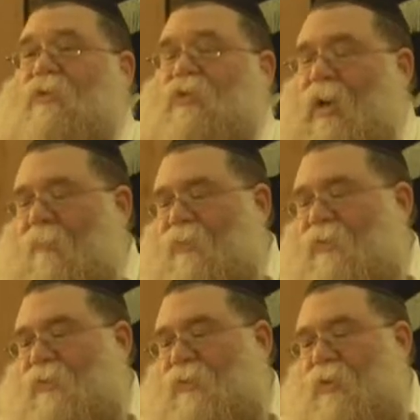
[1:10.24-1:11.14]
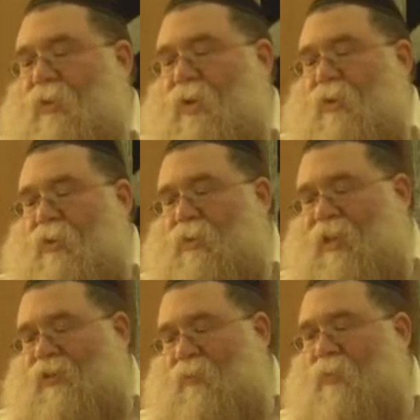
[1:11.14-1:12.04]
is Shabbos, you're
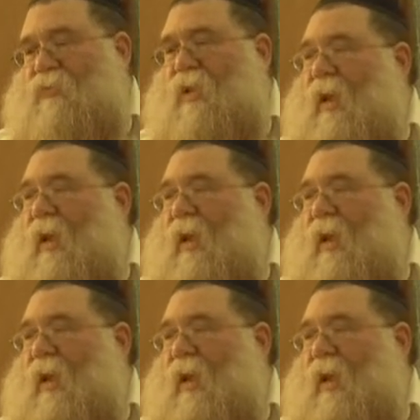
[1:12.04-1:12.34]
not supposed to